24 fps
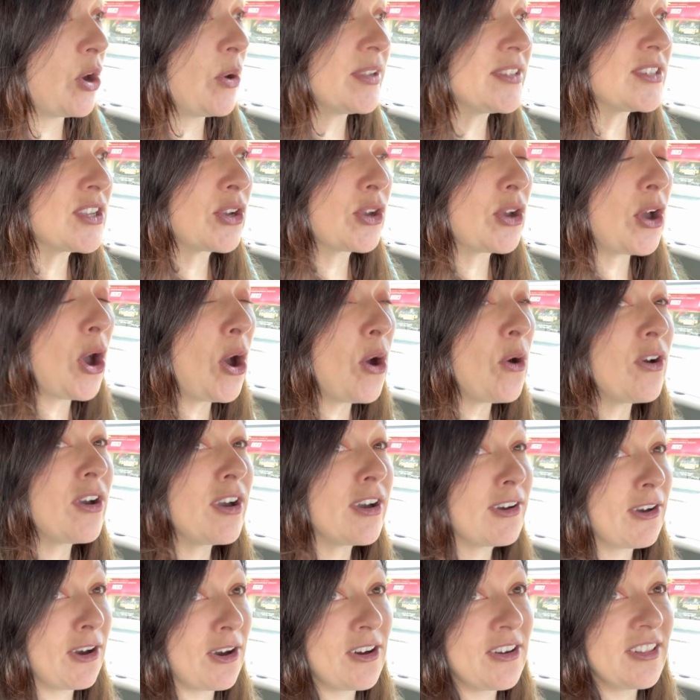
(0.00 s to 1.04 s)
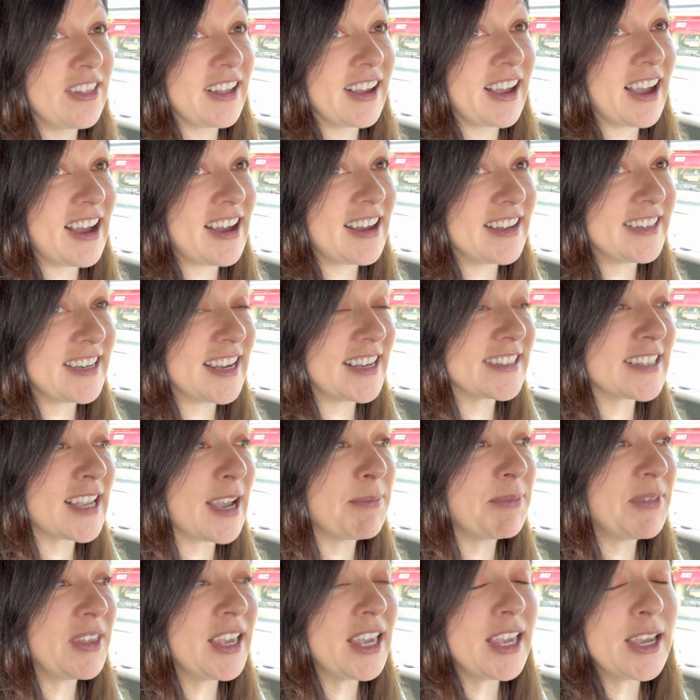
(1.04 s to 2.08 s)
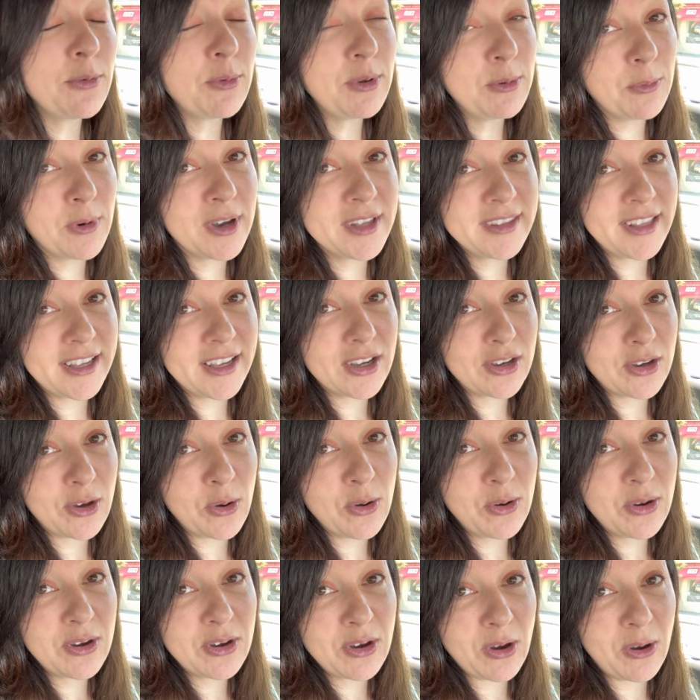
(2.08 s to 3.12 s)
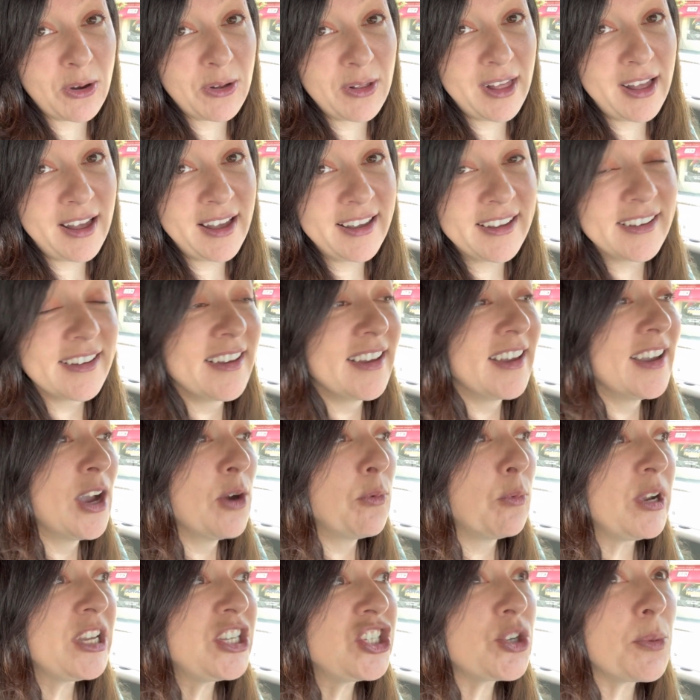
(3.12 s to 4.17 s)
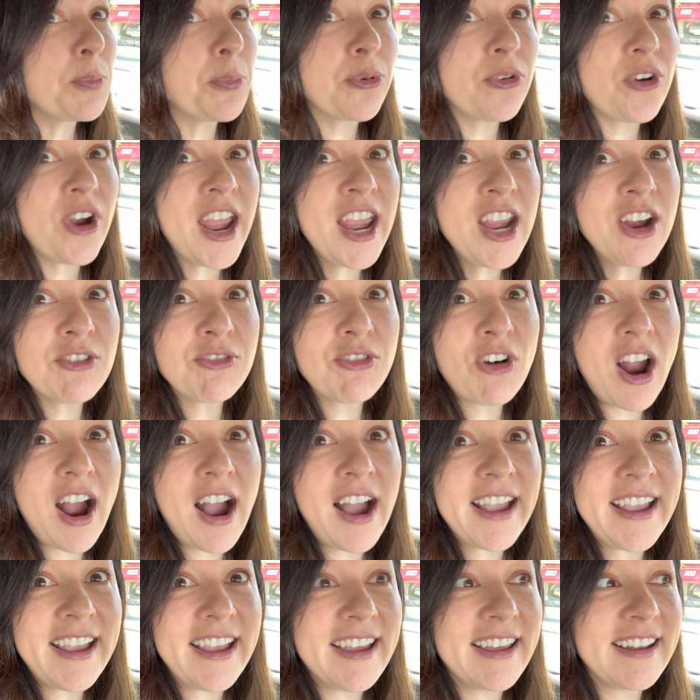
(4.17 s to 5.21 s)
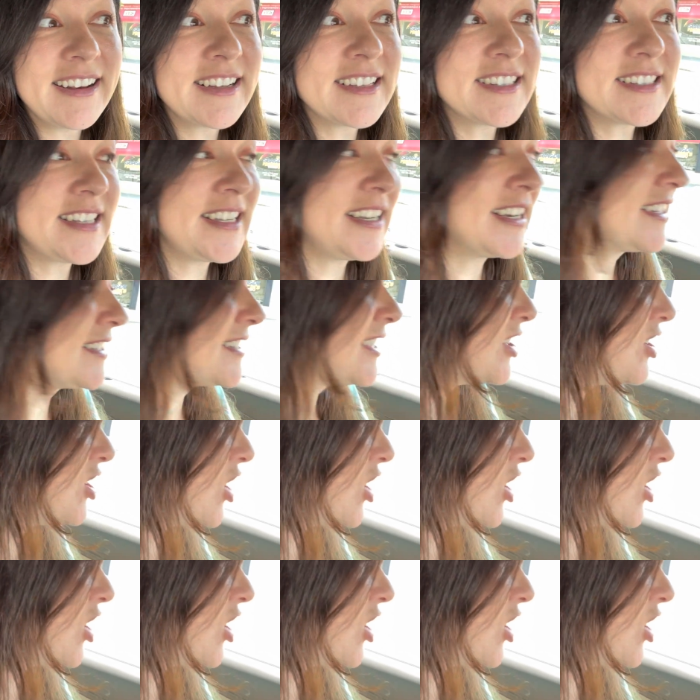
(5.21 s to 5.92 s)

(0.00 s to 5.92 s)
it's a Coca-Cola contest. I'm thinking we won like a Coca-Cola. We should prank Ryan because he doesn't